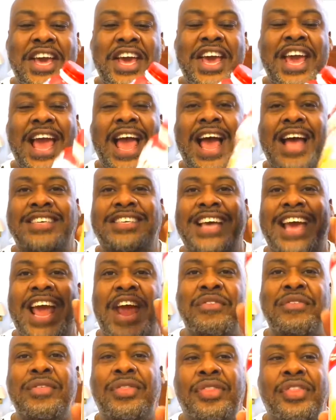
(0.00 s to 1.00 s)
it has
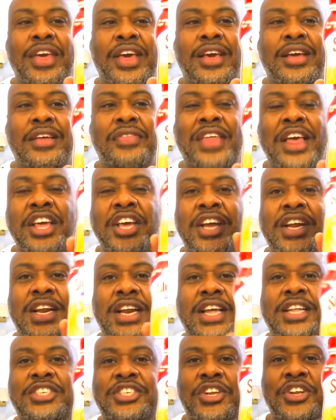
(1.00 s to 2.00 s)
everything that you
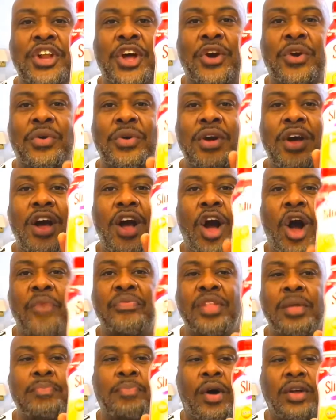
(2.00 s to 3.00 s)
need to know
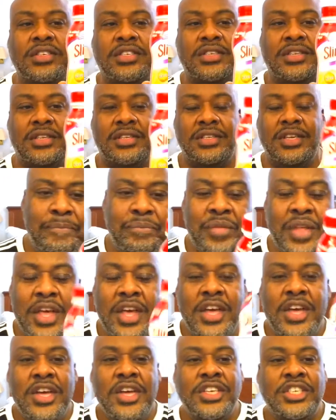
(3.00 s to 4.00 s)
on the bottle.
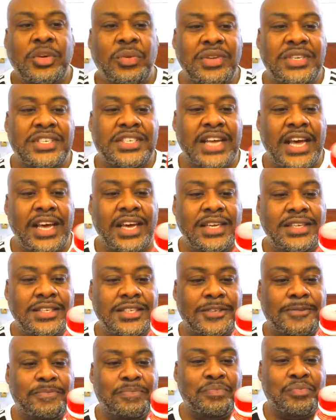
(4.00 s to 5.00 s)
So it
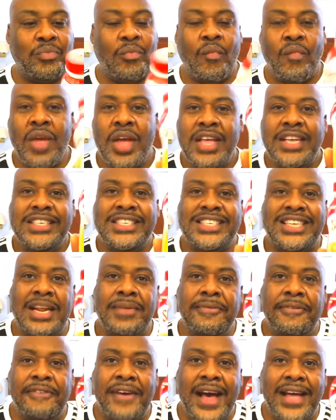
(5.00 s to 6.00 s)
says,
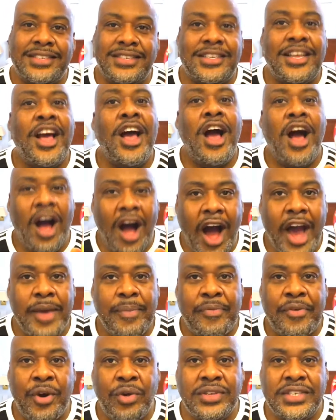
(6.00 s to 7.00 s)
Slimfast high
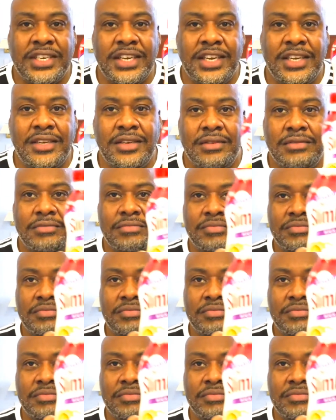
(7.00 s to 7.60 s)
protein,